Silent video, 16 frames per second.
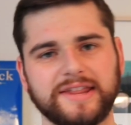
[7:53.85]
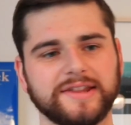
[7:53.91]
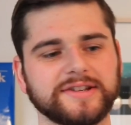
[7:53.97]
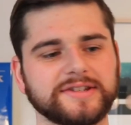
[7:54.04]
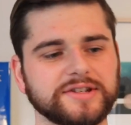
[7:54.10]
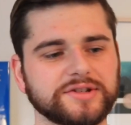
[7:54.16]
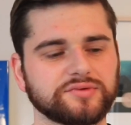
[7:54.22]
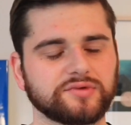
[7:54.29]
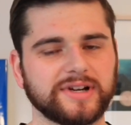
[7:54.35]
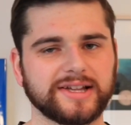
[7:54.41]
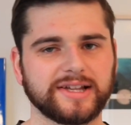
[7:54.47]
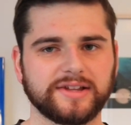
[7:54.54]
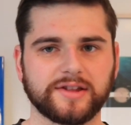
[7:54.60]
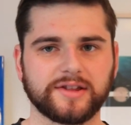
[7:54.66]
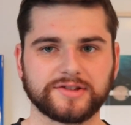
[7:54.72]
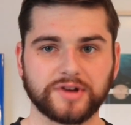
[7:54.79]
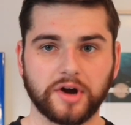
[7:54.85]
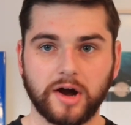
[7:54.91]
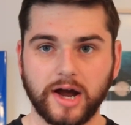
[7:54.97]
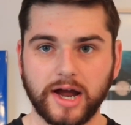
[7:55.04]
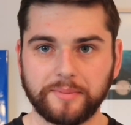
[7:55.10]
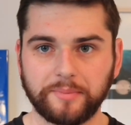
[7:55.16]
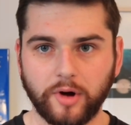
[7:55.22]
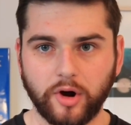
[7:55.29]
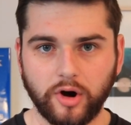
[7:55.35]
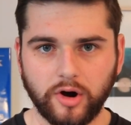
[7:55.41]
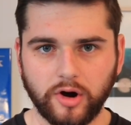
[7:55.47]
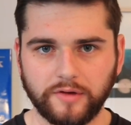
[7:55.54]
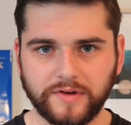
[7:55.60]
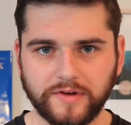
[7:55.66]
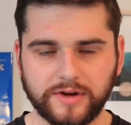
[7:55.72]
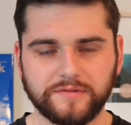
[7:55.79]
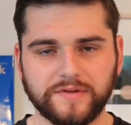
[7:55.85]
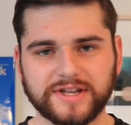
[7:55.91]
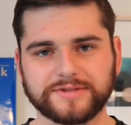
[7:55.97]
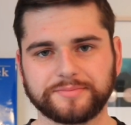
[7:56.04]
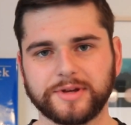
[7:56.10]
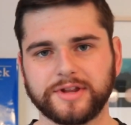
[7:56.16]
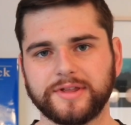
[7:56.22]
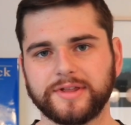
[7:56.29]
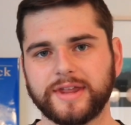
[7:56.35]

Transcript: And this is really the type of investment